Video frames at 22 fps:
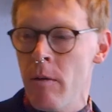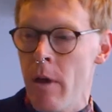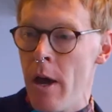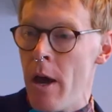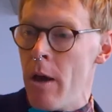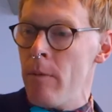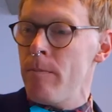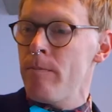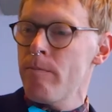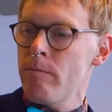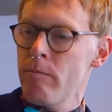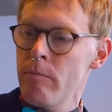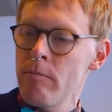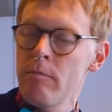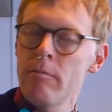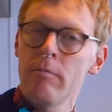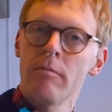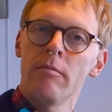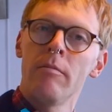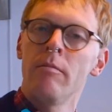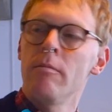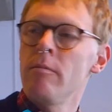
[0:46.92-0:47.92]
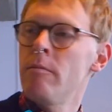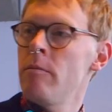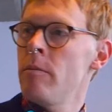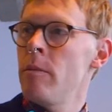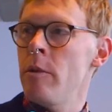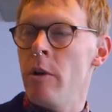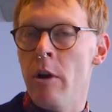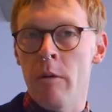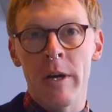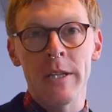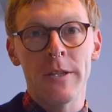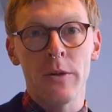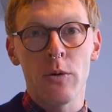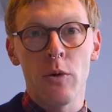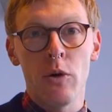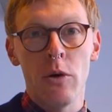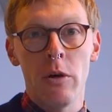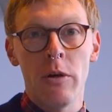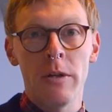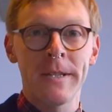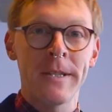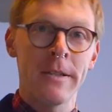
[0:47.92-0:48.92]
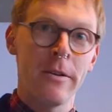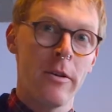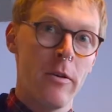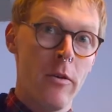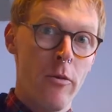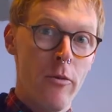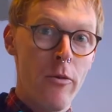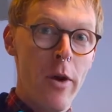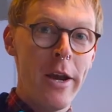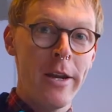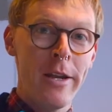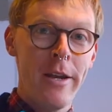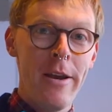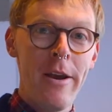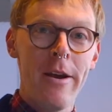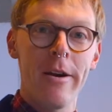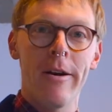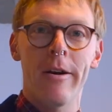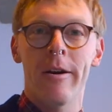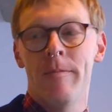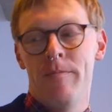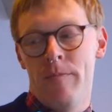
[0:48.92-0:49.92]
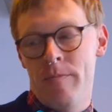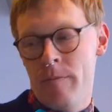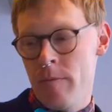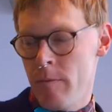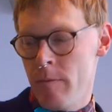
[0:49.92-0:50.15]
Uh, there are my tools right here.